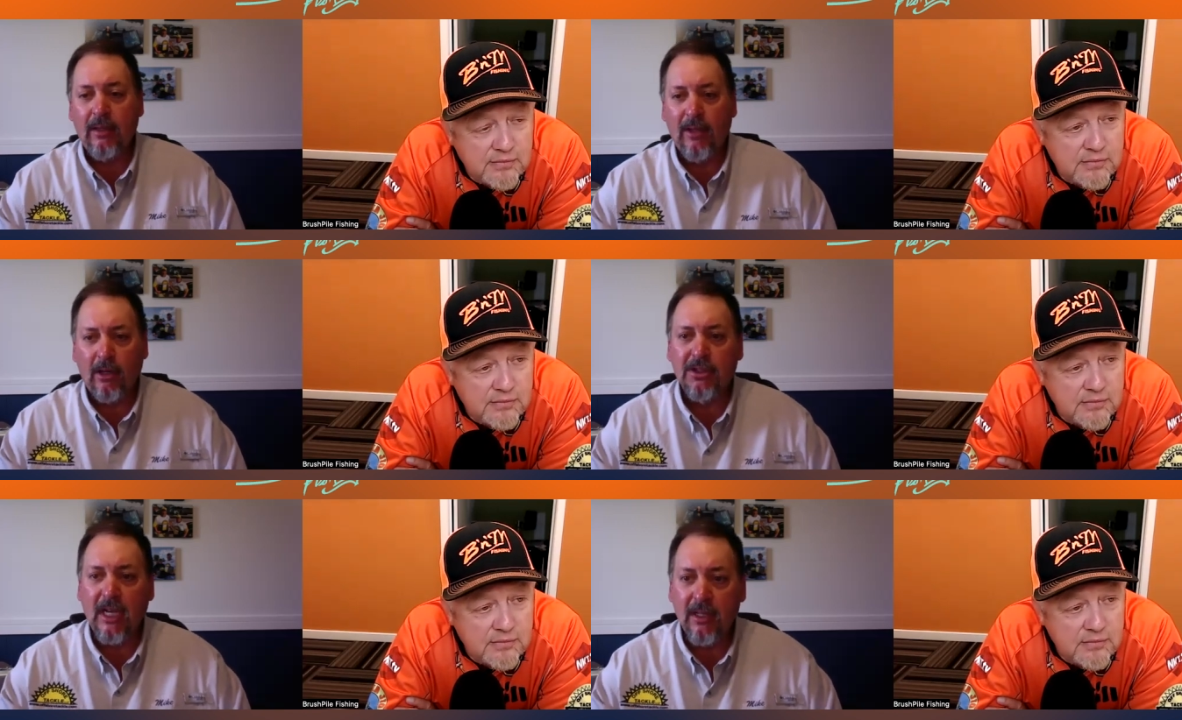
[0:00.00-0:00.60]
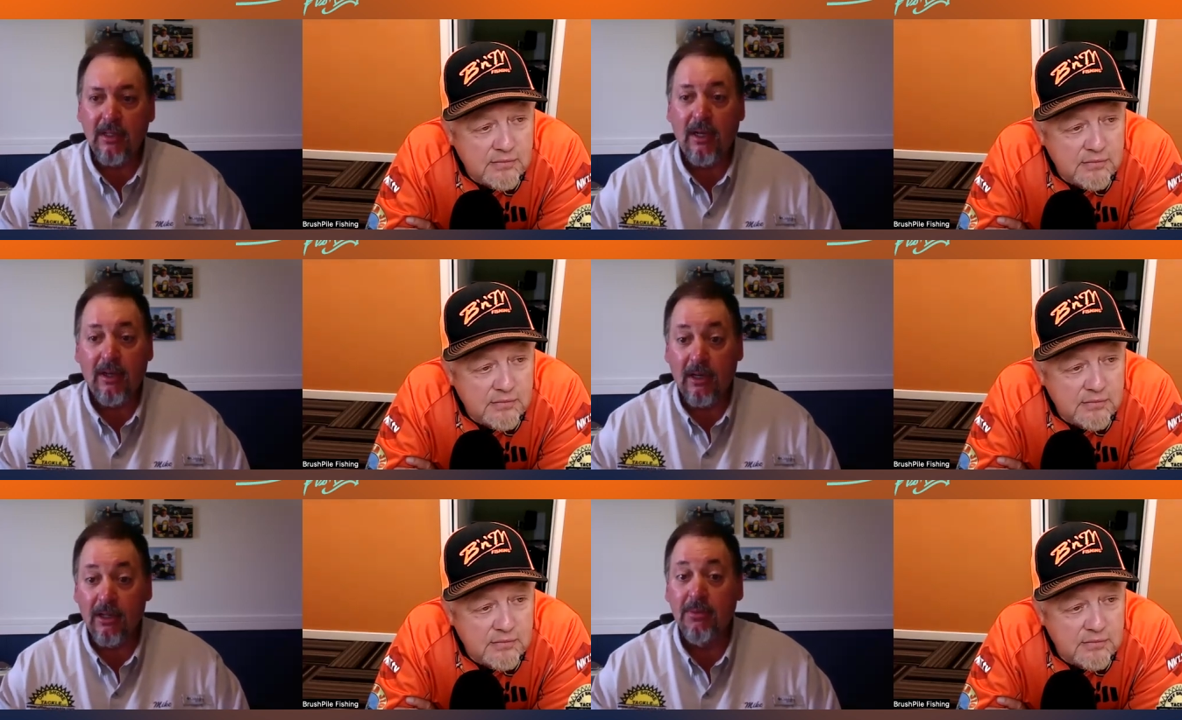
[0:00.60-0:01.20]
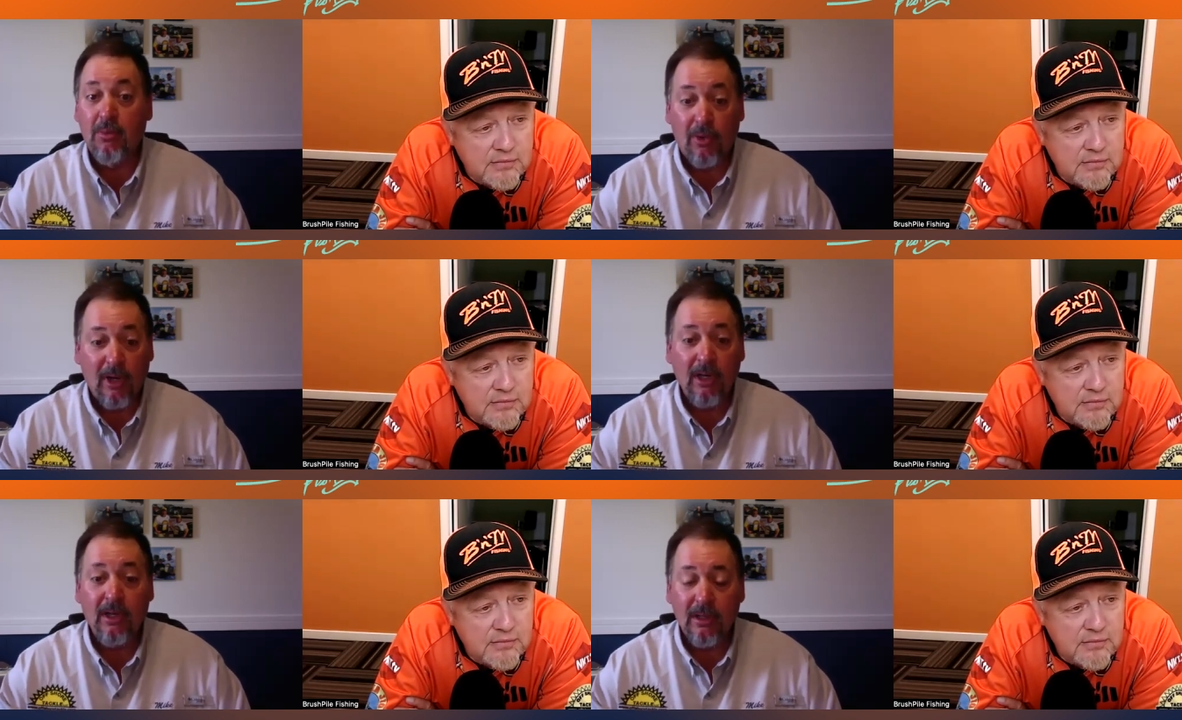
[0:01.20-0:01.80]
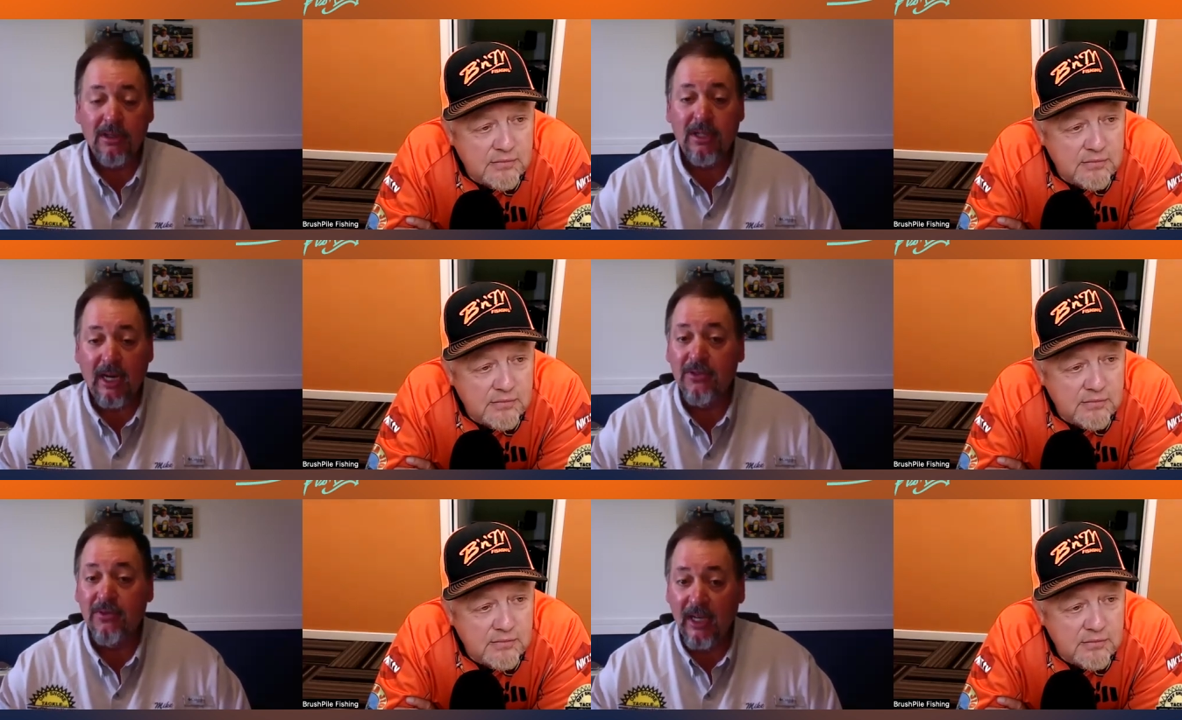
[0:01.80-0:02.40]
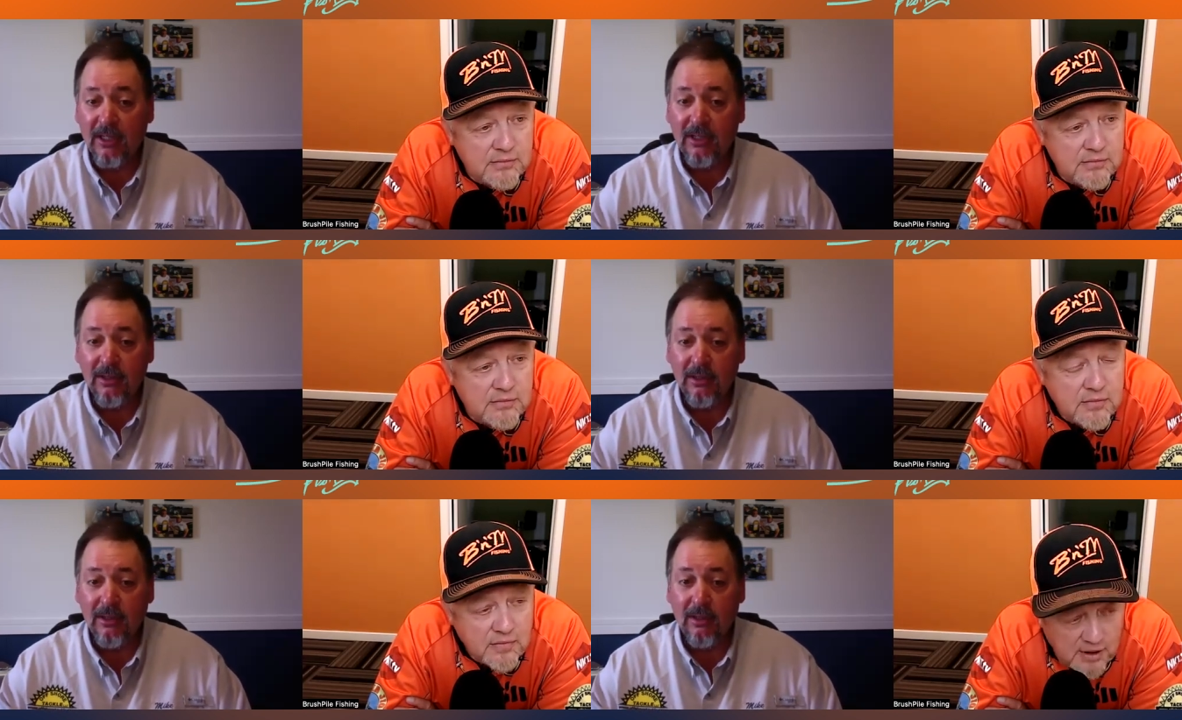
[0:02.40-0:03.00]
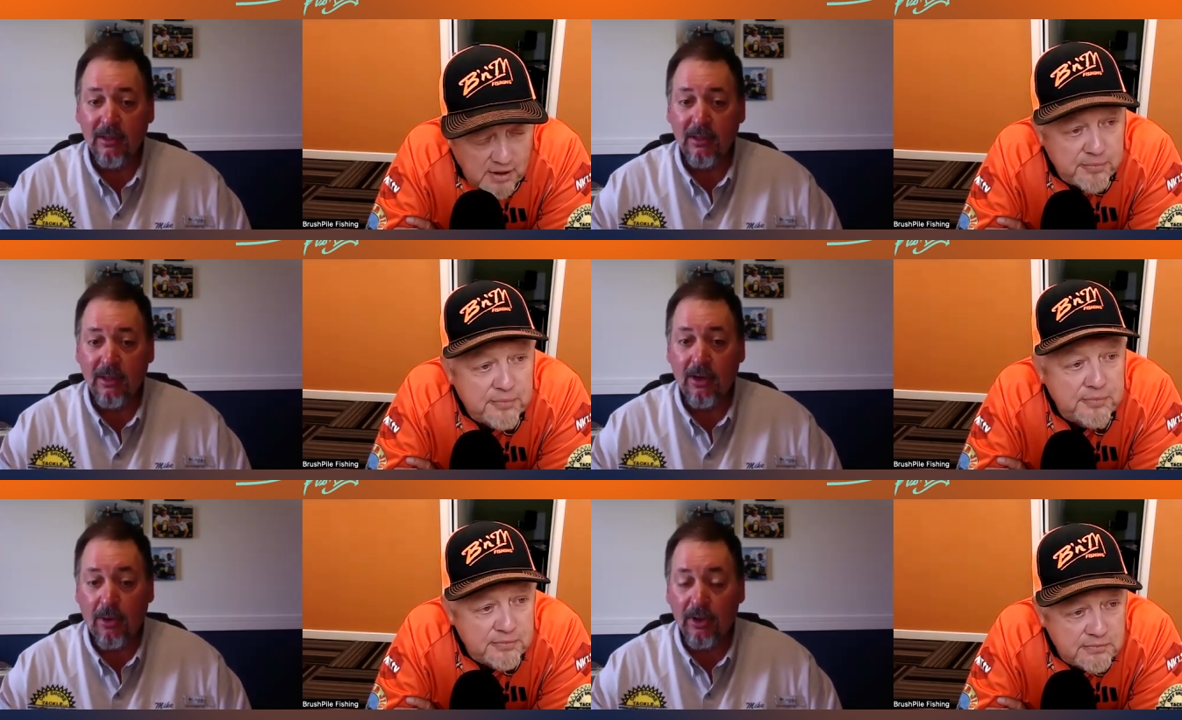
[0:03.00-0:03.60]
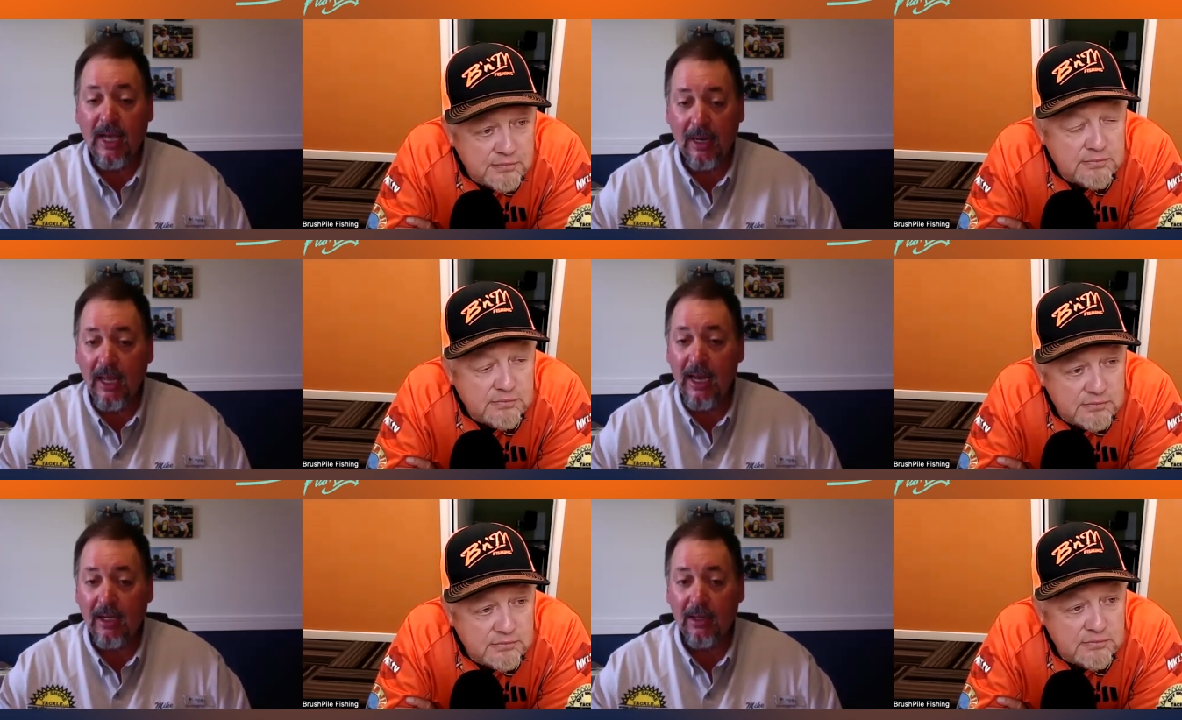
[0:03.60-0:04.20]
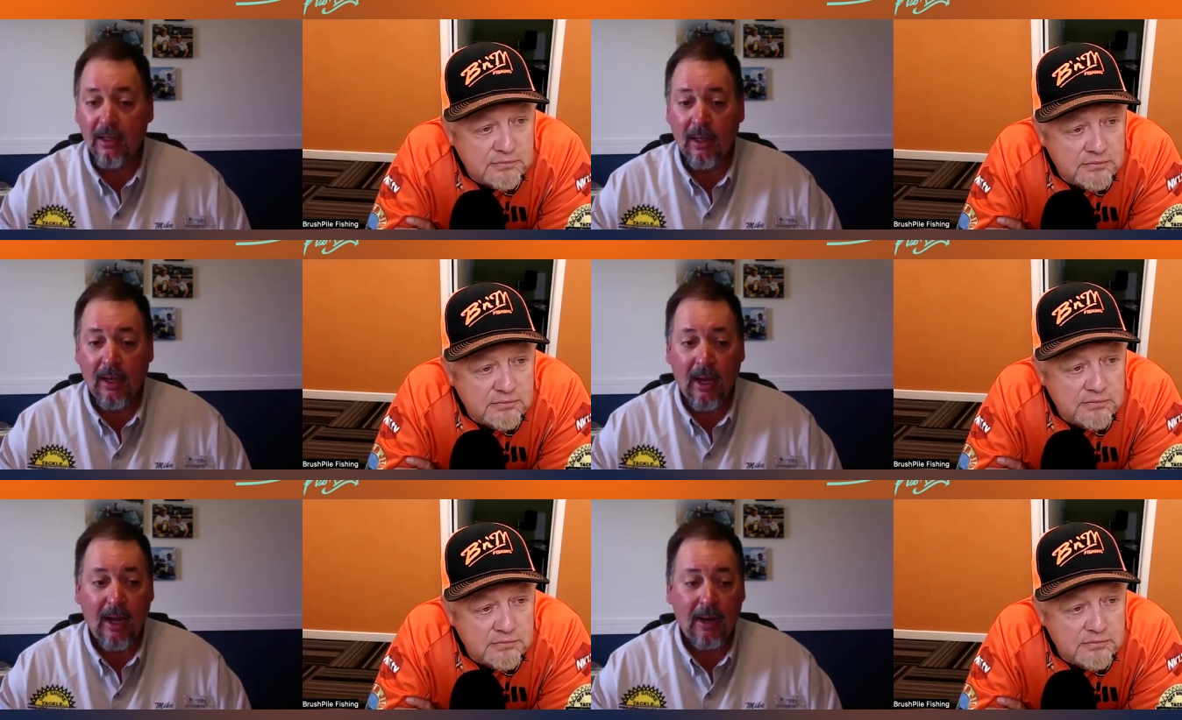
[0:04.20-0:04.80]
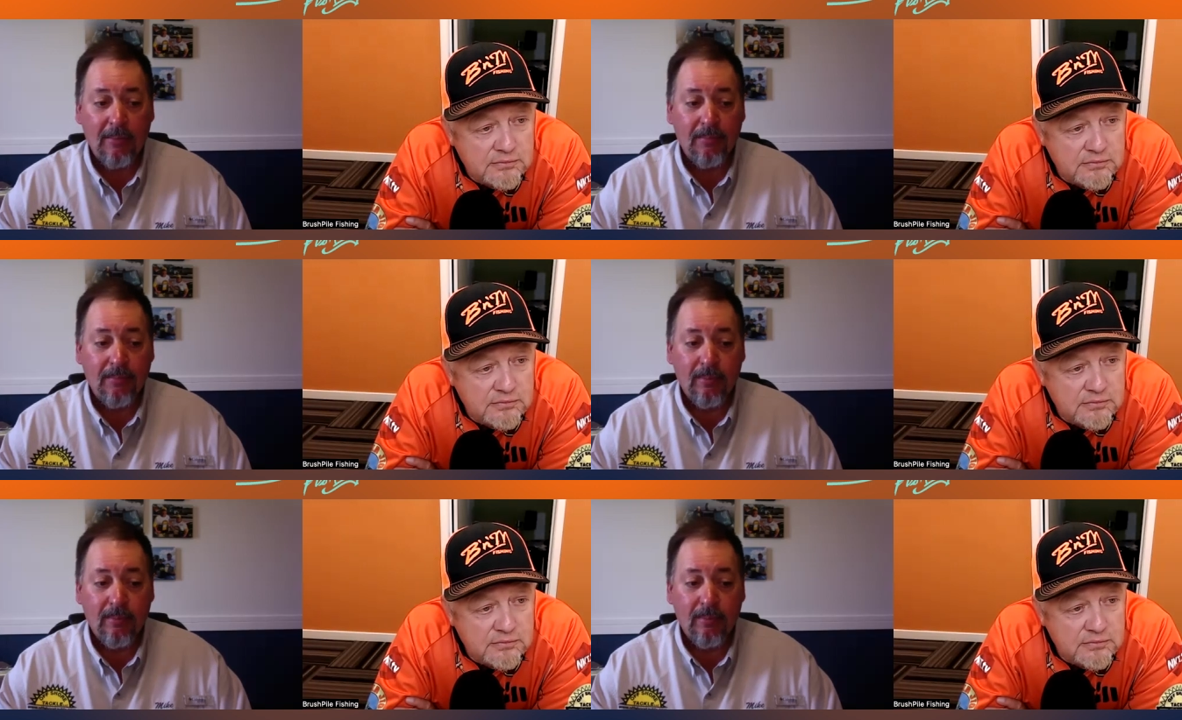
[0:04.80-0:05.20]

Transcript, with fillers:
Speaker 1: they'll see that, you know, there's some really good sized fish, yep. you know, on that lake. Um,